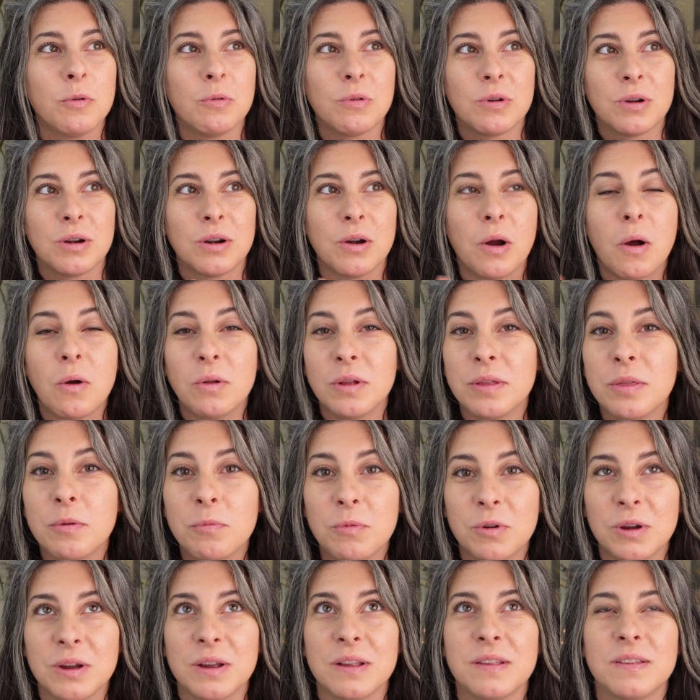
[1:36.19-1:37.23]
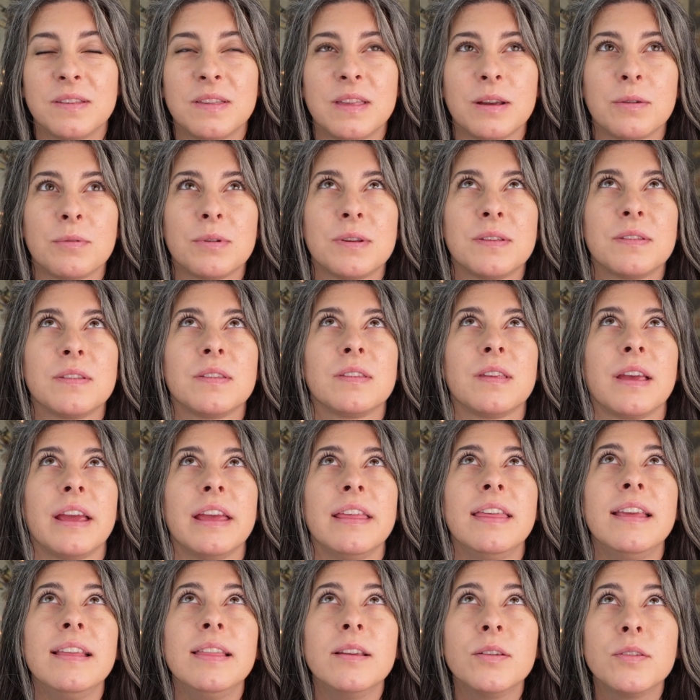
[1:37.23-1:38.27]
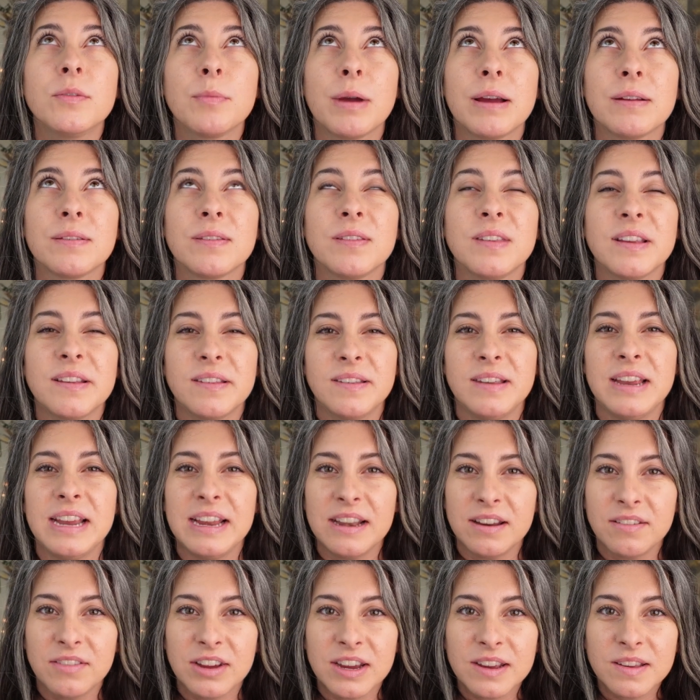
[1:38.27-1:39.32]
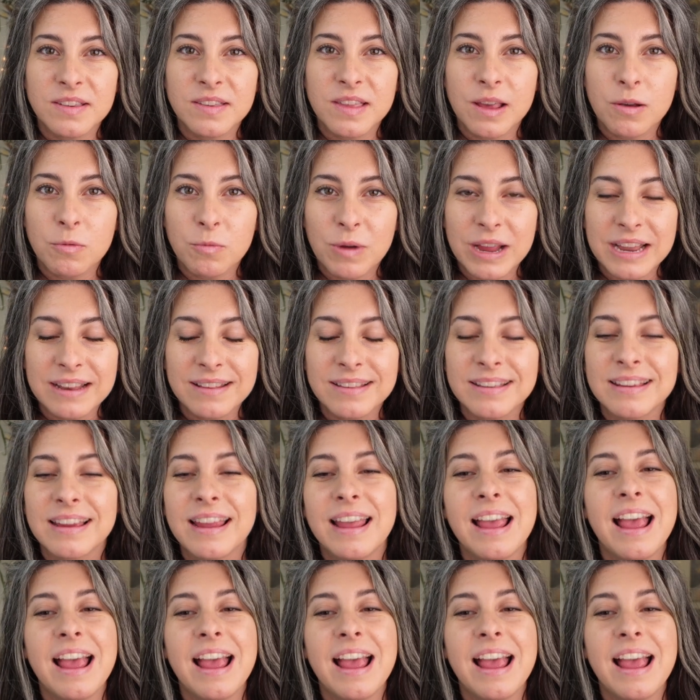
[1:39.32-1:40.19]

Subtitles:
We're all in the woods. I think there's about 16 of us that went.